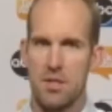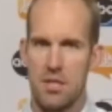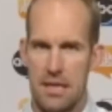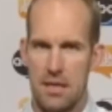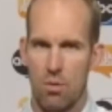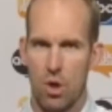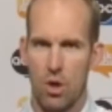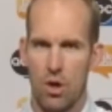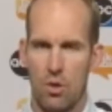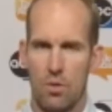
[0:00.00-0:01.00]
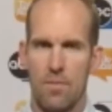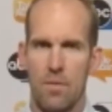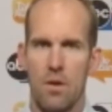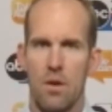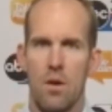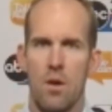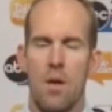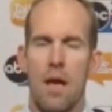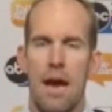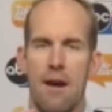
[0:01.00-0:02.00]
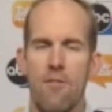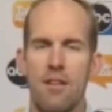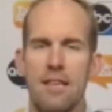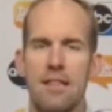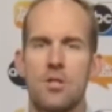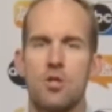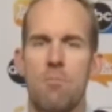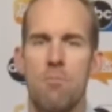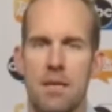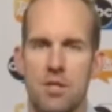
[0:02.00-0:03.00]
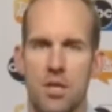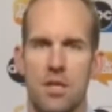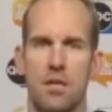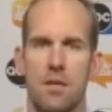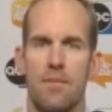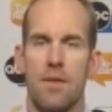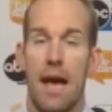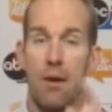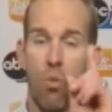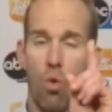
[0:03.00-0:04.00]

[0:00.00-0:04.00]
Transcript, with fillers: there that were critical, everything that you mentioned had one